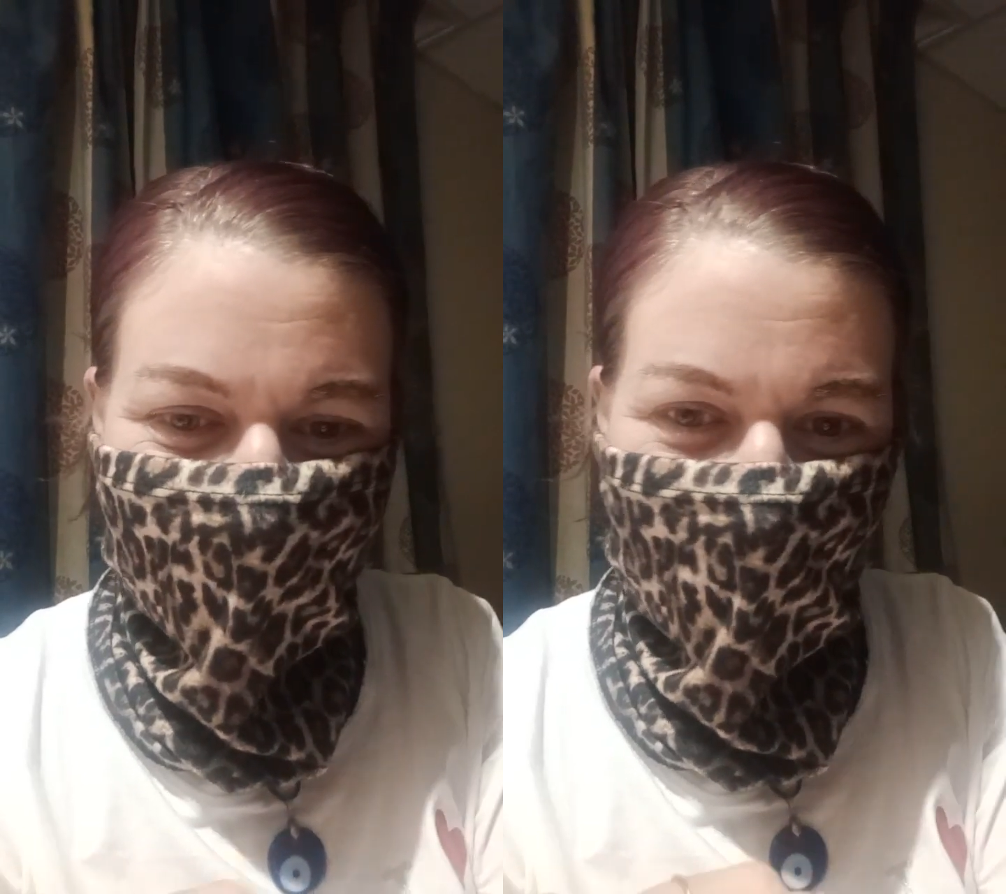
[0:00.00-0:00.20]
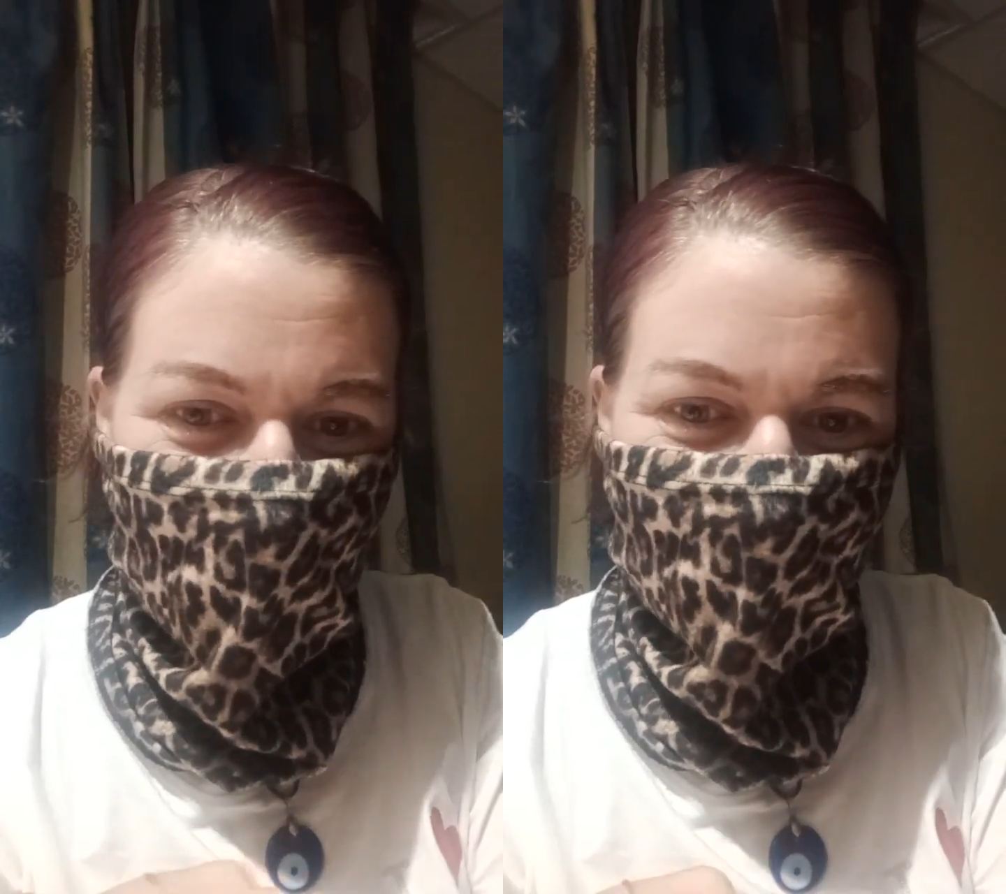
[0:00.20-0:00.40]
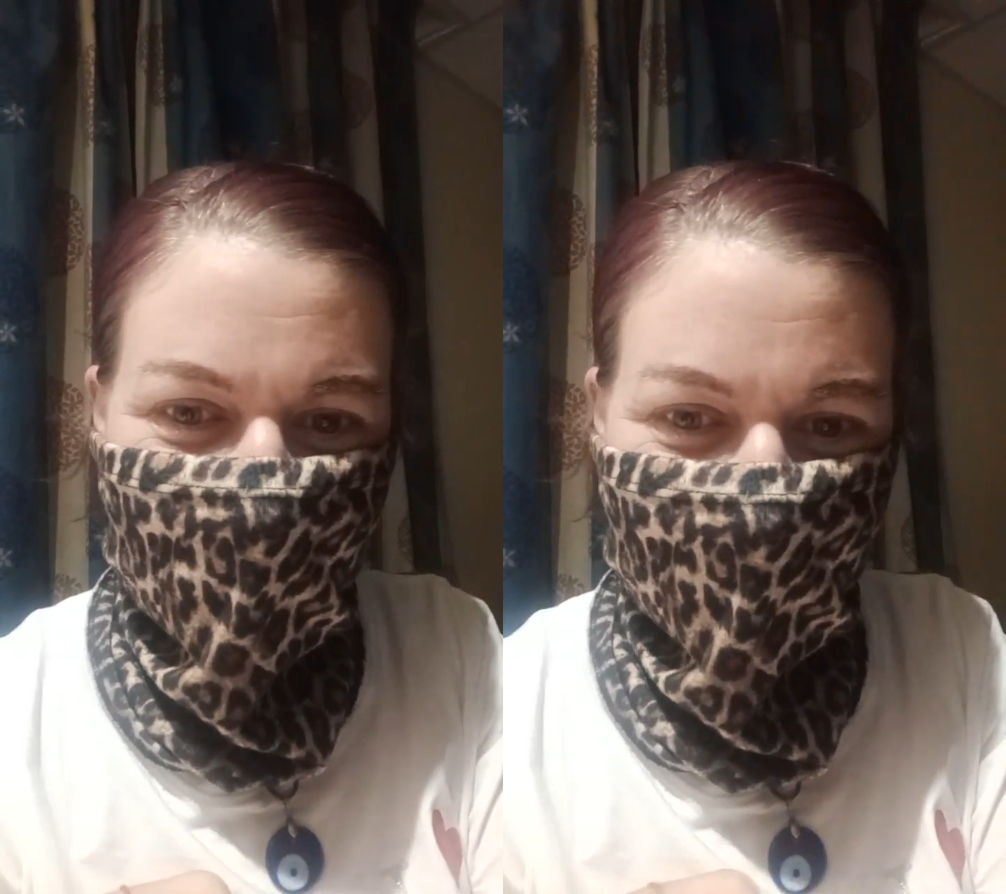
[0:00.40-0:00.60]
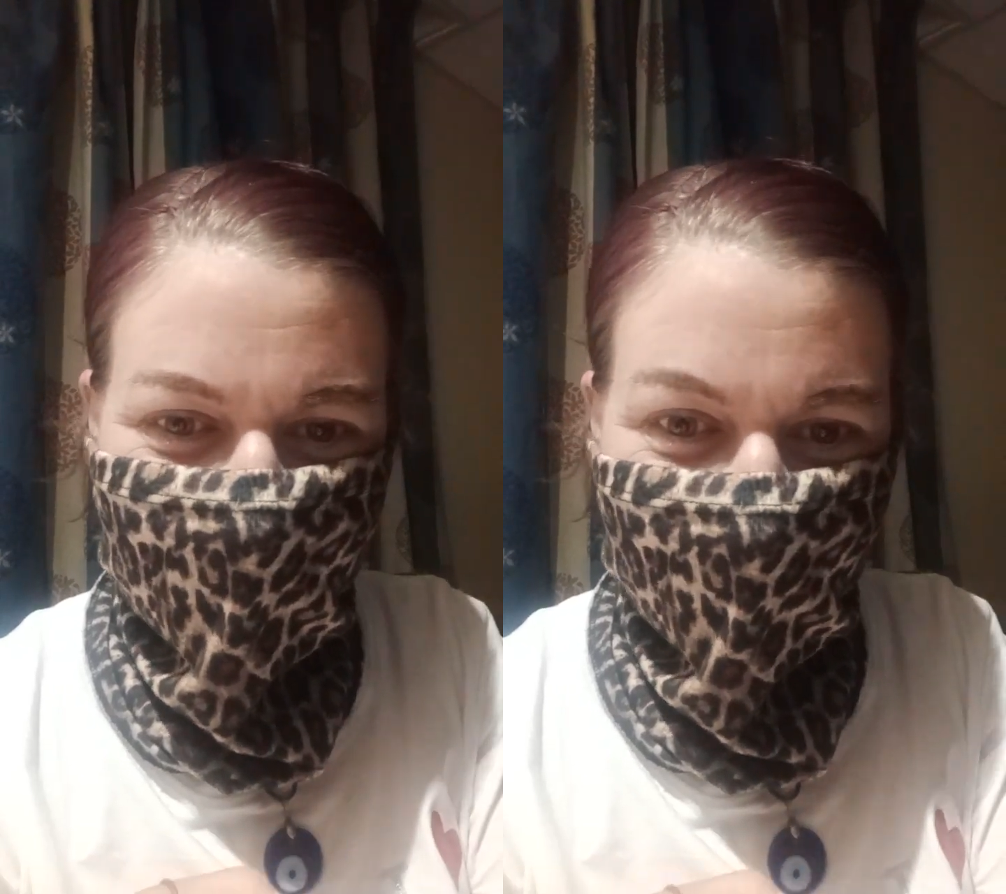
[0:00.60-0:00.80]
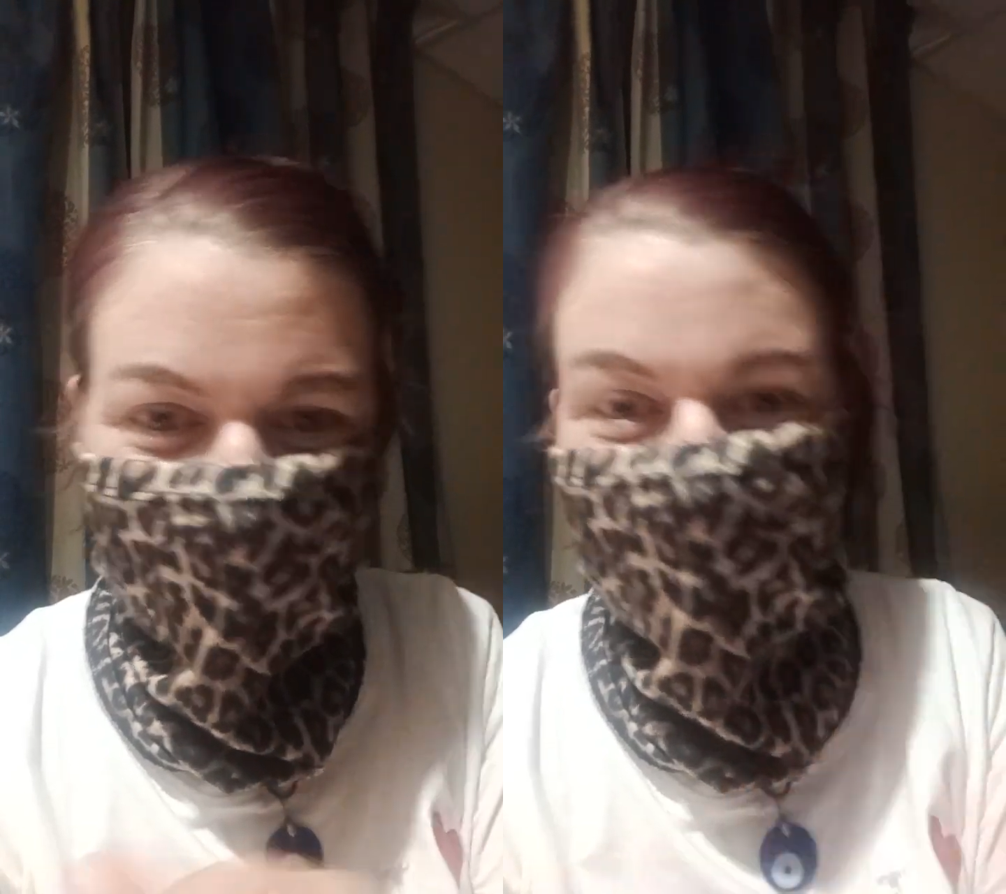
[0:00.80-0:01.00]
COVID,
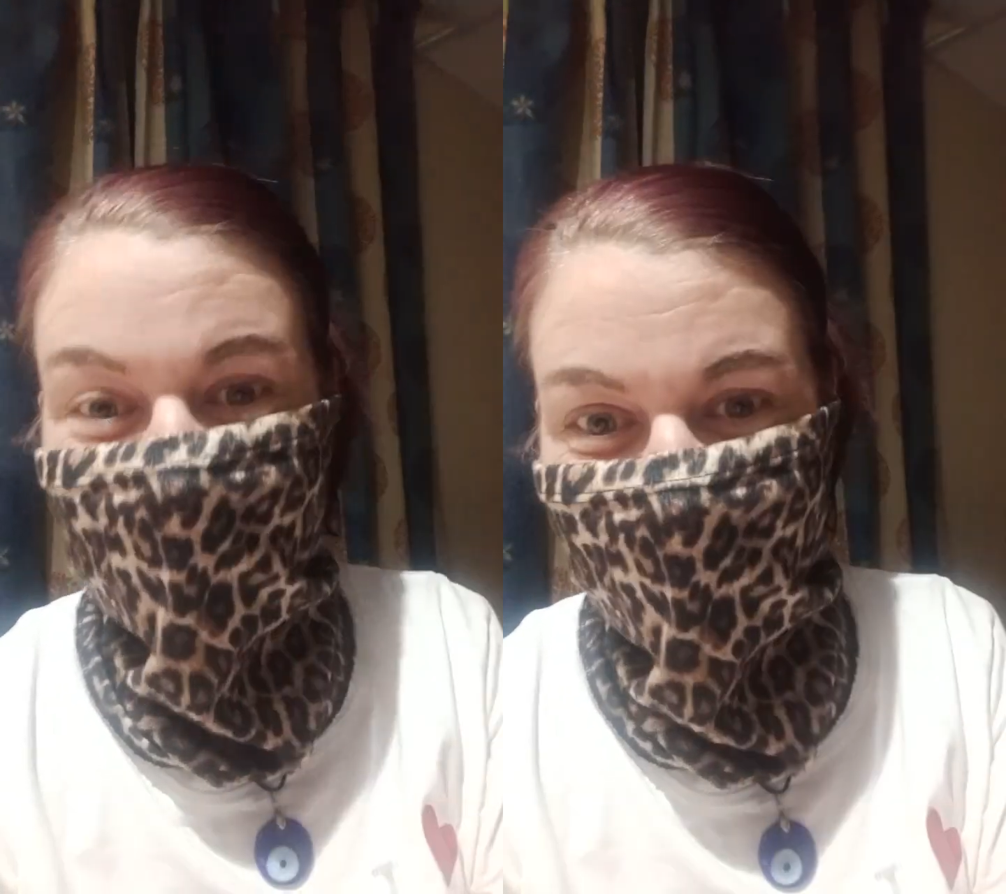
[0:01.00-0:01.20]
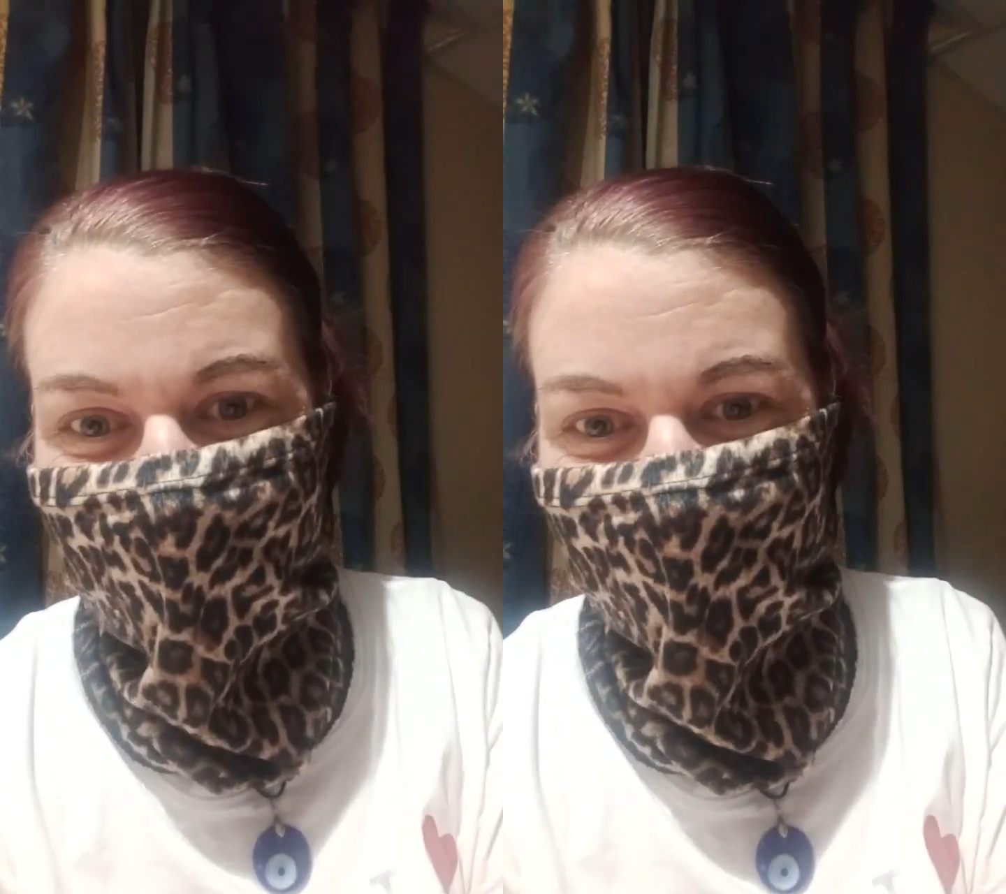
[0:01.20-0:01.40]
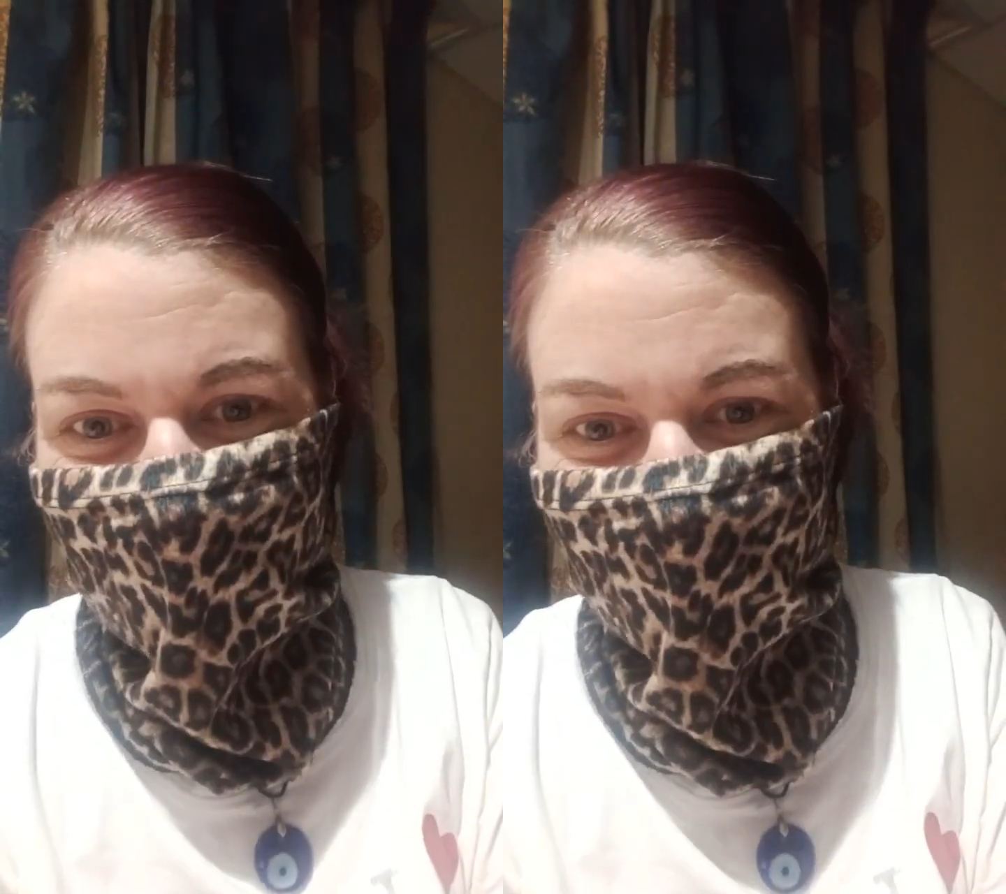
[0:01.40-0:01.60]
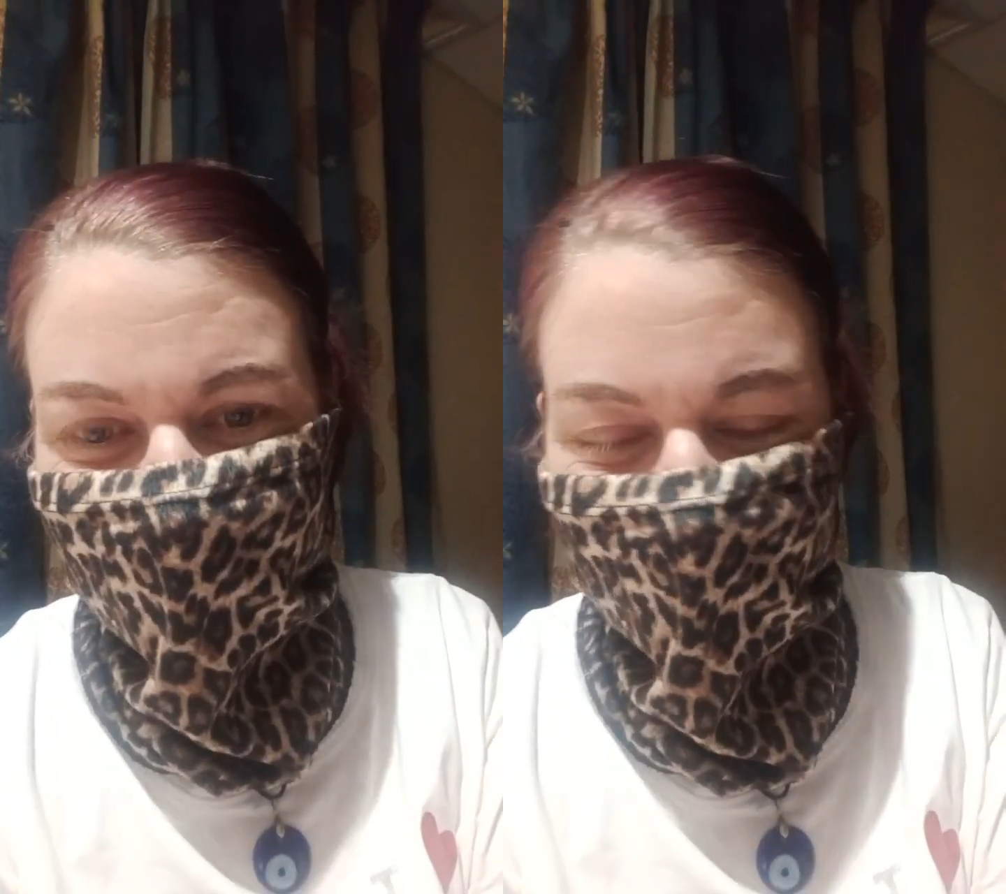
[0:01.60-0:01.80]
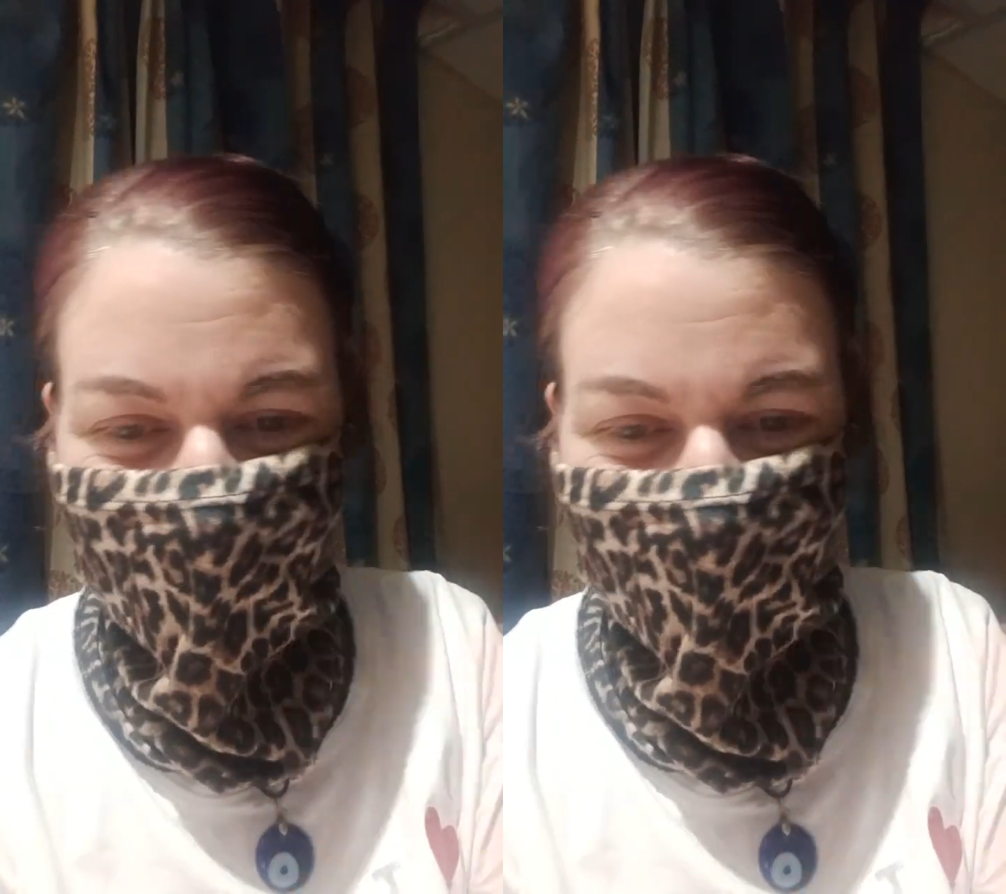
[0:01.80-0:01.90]
well, it is rife,